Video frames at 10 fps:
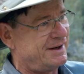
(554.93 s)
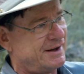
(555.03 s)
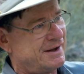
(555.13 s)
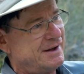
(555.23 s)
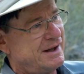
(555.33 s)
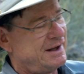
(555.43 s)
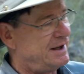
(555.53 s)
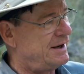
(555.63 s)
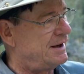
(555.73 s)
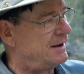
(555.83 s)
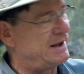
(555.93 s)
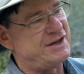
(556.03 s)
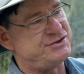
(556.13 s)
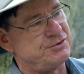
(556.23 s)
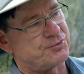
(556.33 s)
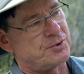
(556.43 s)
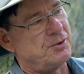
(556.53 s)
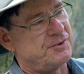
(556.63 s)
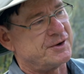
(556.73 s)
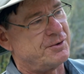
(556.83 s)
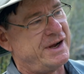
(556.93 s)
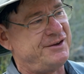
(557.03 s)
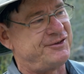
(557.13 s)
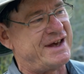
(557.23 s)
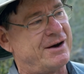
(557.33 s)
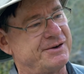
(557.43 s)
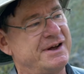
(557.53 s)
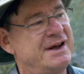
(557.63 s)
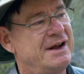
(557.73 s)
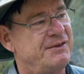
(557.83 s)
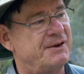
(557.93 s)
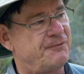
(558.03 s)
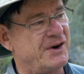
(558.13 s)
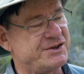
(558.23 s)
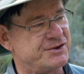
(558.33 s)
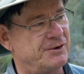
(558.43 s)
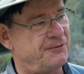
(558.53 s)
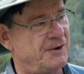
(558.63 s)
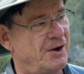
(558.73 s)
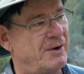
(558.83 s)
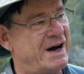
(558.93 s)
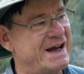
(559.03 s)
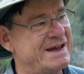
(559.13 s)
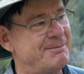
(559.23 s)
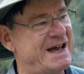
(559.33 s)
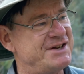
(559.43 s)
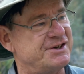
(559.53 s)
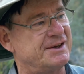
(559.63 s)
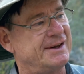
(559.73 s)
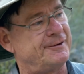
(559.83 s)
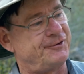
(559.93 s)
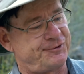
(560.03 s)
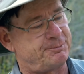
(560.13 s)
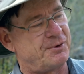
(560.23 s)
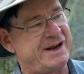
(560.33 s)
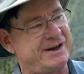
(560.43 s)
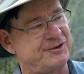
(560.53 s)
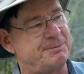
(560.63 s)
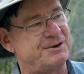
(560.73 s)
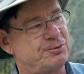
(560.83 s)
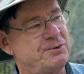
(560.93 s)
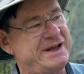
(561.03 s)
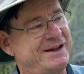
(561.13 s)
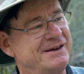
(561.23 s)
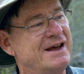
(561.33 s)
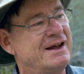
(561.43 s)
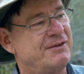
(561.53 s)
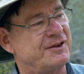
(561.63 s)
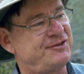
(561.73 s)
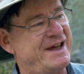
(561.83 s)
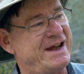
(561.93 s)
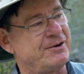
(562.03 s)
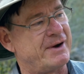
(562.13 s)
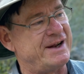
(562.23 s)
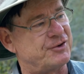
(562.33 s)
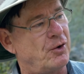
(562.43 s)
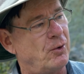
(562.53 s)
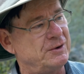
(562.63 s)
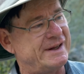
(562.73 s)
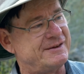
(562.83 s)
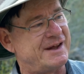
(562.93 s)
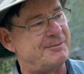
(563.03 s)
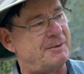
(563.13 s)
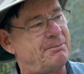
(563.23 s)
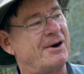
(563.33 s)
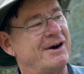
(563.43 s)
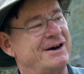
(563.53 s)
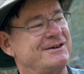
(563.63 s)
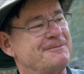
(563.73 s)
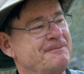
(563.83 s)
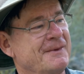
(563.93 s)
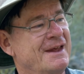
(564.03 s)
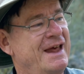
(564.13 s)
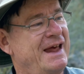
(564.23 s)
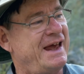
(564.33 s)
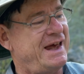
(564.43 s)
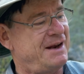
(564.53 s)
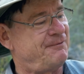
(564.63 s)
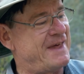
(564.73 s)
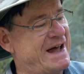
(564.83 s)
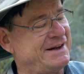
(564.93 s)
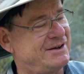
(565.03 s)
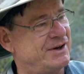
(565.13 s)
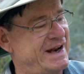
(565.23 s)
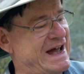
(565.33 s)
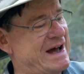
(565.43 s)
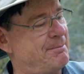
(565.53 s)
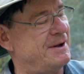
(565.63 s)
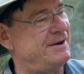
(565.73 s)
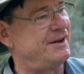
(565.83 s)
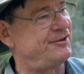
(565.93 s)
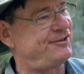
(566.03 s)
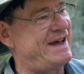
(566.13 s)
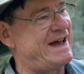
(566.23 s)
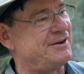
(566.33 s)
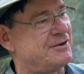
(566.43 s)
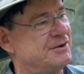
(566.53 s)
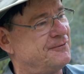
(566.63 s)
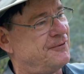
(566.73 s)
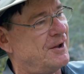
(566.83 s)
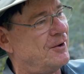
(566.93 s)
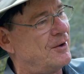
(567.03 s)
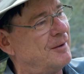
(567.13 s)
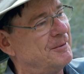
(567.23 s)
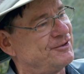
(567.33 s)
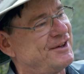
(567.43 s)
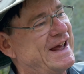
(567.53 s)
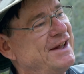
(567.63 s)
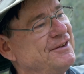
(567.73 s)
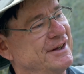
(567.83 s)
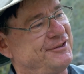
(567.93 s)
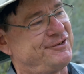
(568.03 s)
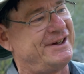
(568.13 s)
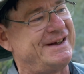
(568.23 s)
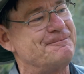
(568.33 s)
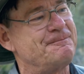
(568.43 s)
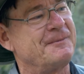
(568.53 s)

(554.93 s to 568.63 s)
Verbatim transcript: and as you throw the grains out, the frictional flow, I imagined little springs between the sand grains holding them apart. And if that could happen, the sand could flow almost endlessly.